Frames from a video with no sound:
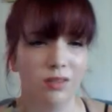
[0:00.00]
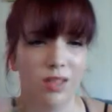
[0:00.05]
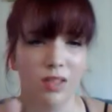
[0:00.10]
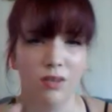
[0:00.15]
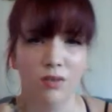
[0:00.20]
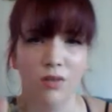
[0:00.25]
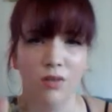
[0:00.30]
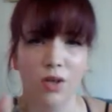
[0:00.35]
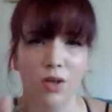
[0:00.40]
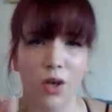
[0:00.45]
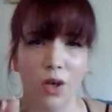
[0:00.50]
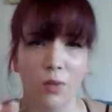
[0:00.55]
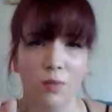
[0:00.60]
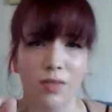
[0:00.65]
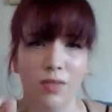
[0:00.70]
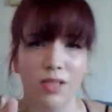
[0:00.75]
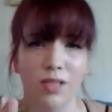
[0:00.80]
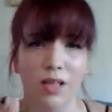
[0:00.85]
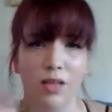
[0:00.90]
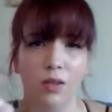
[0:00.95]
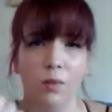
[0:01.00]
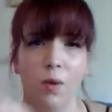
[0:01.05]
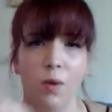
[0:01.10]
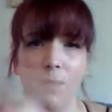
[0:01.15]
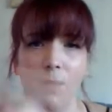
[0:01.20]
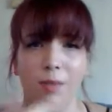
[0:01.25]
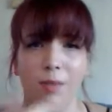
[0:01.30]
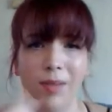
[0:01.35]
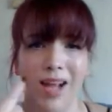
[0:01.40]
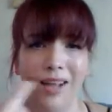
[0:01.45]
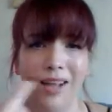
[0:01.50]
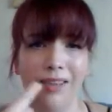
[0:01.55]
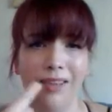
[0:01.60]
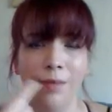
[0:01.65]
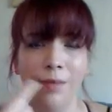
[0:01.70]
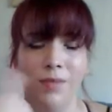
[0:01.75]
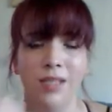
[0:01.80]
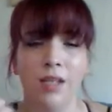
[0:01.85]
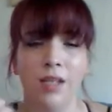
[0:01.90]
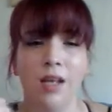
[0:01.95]
in Homestuck, the one with the black
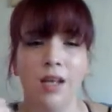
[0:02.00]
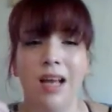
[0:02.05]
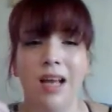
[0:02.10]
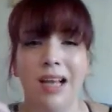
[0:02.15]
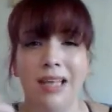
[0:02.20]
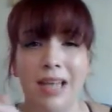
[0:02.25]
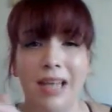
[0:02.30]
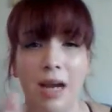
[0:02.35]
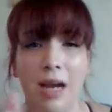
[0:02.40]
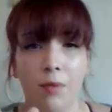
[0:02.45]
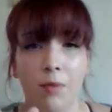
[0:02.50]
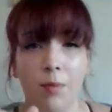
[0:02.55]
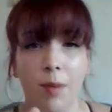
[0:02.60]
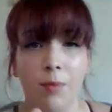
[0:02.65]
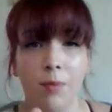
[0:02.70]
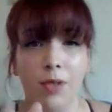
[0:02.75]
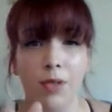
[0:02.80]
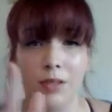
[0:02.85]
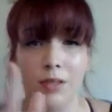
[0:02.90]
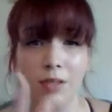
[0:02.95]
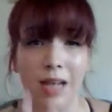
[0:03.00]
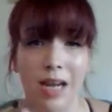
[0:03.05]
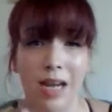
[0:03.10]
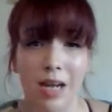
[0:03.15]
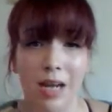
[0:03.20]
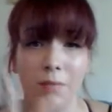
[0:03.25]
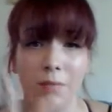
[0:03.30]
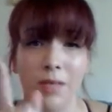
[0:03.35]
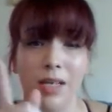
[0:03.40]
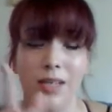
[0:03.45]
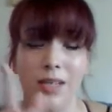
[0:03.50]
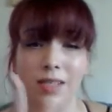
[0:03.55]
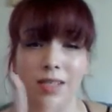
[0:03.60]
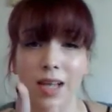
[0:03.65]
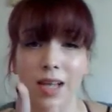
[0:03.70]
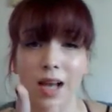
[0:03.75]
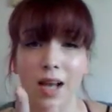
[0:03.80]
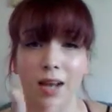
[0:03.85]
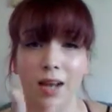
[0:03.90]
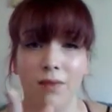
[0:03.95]
lips. I can't remember her name because
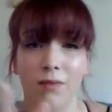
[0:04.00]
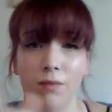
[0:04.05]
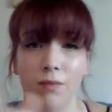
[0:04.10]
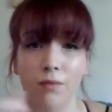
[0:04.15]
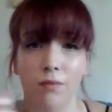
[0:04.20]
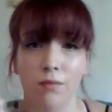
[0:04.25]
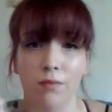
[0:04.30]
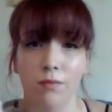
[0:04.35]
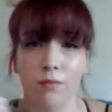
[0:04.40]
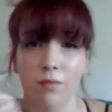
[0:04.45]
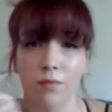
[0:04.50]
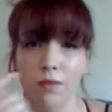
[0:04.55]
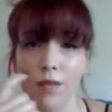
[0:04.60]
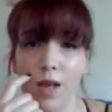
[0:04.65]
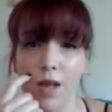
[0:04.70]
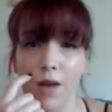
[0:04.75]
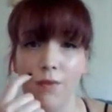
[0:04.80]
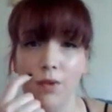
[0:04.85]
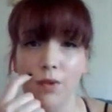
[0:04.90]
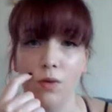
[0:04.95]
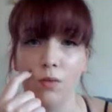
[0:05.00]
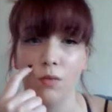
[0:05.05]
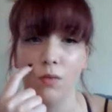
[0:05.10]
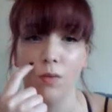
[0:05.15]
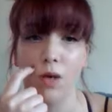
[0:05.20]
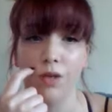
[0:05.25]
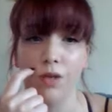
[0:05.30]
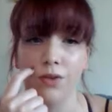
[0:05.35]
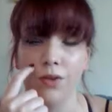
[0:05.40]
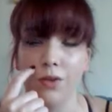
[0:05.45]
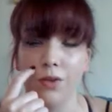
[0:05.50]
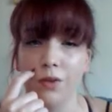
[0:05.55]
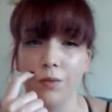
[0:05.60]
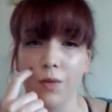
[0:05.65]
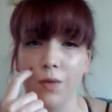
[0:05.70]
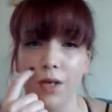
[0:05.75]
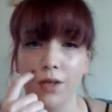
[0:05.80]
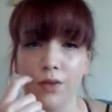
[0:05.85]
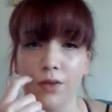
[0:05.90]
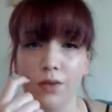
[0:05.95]
I've never watched or
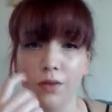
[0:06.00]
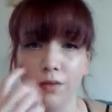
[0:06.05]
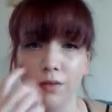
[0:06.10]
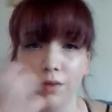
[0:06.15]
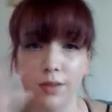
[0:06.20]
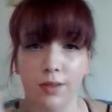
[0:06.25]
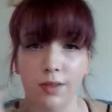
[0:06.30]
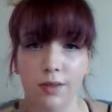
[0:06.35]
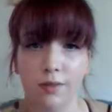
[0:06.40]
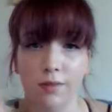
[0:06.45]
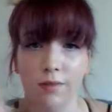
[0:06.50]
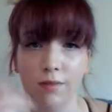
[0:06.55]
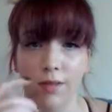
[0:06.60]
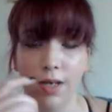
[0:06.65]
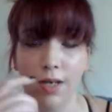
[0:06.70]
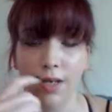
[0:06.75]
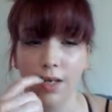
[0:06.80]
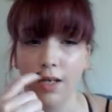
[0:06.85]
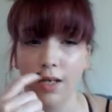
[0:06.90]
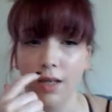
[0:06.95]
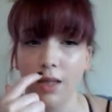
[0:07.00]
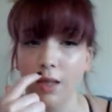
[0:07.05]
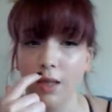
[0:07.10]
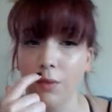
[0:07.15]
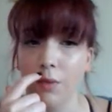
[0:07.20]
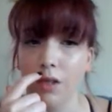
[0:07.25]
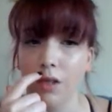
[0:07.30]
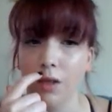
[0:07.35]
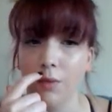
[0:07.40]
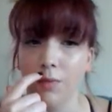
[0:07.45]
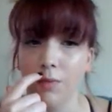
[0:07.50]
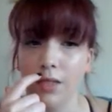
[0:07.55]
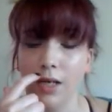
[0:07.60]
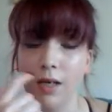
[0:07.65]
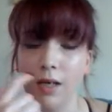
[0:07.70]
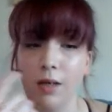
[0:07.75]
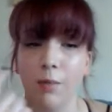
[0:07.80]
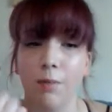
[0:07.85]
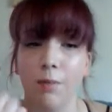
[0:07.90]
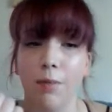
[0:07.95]
read or done anything with
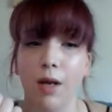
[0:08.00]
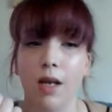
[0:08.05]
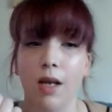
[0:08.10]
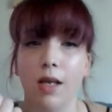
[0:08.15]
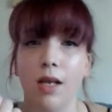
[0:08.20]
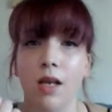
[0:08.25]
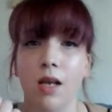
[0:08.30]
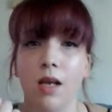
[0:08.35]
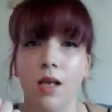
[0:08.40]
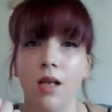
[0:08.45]
Homestuck, but